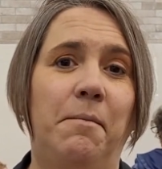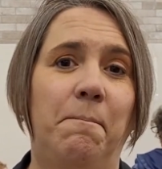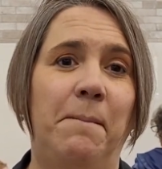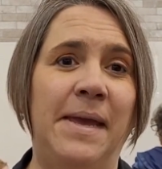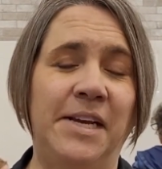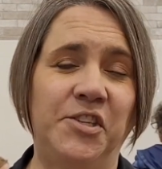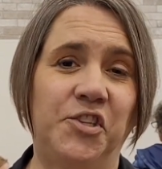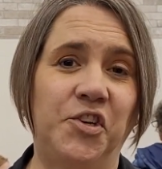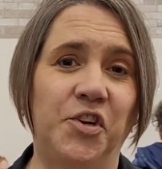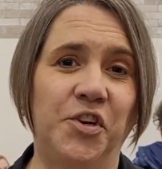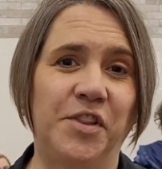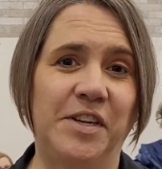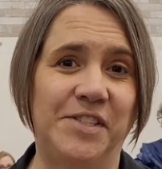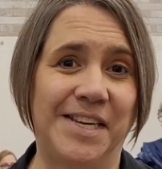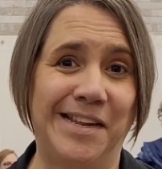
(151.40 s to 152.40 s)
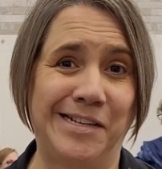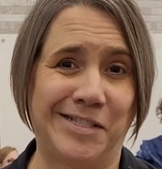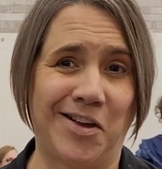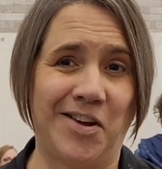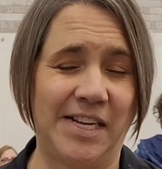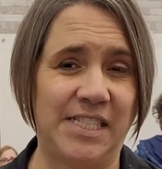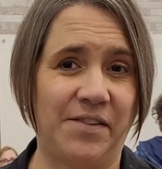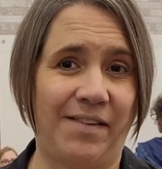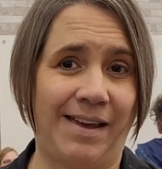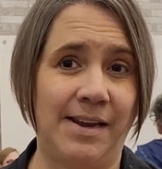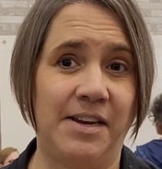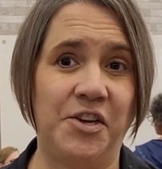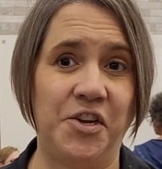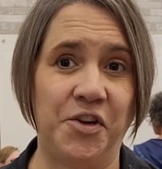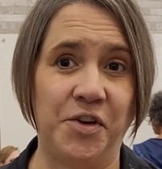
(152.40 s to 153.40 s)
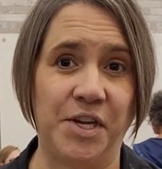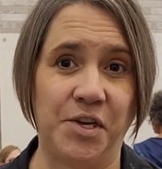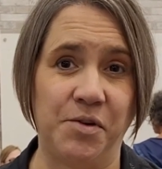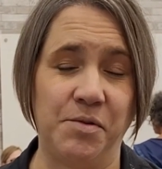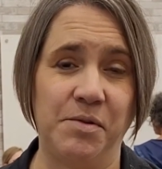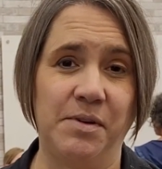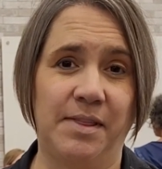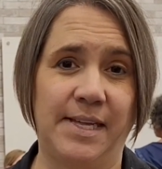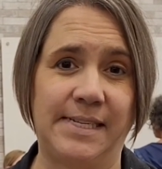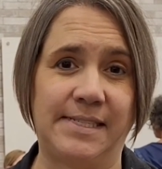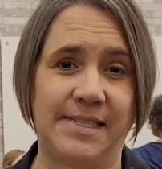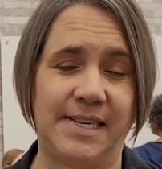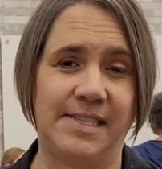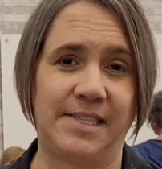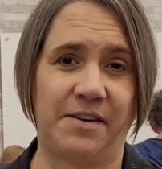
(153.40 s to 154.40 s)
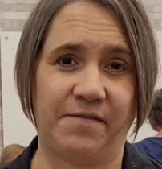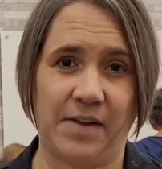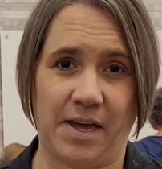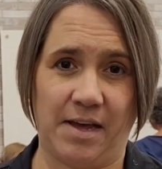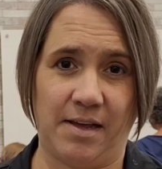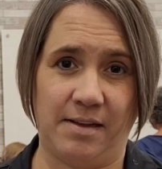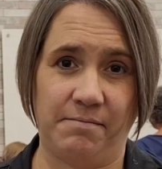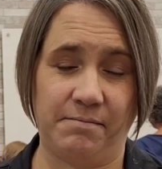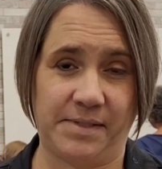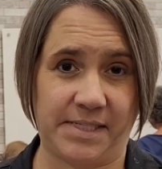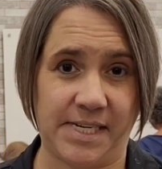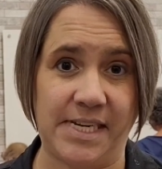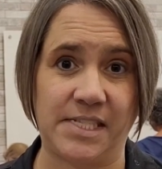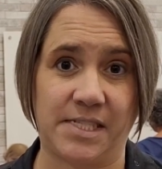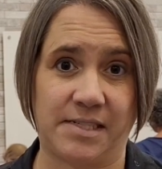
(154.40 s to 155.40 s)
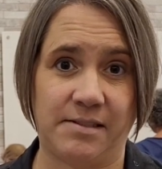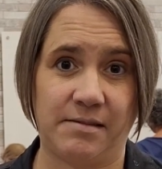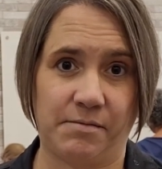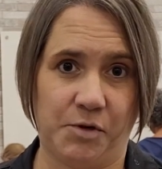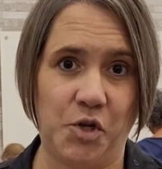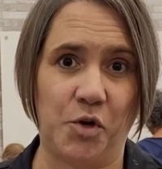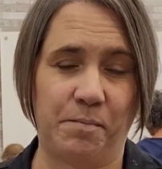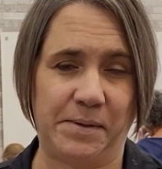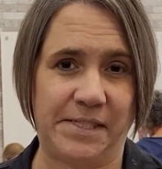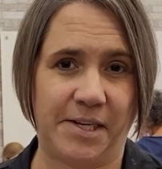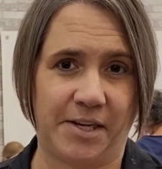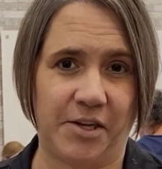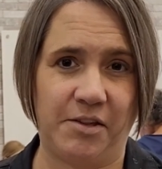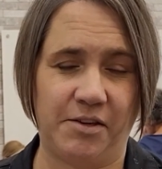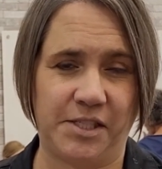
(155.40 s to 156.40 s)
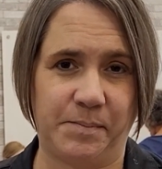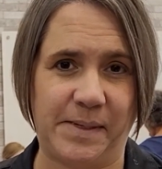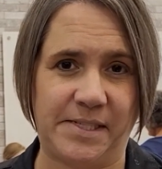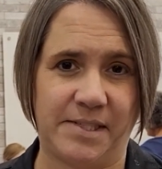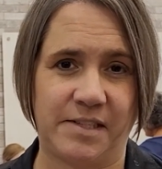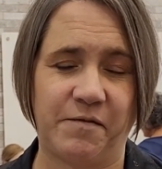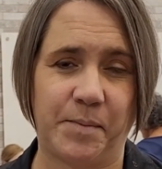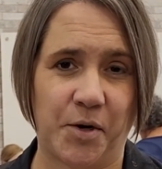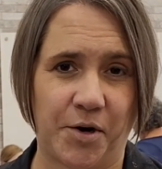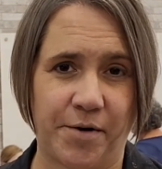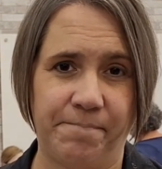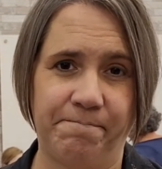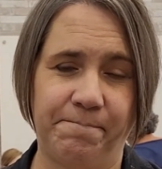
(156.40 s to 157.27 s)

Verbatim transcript: Make sure there's an exotics vet near you that sees um, sees your particular species of bird.